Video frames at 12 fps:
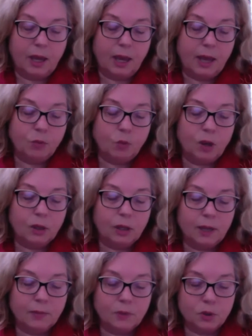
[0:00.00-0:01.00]
And while
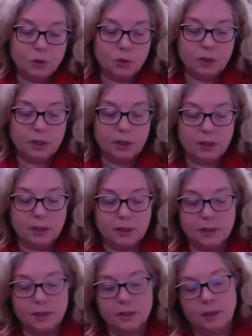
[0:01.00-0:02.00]
I'm doing
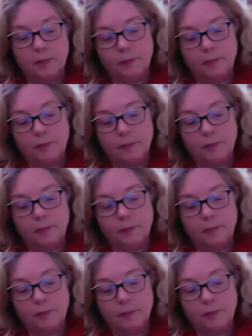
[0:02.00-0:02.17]
this,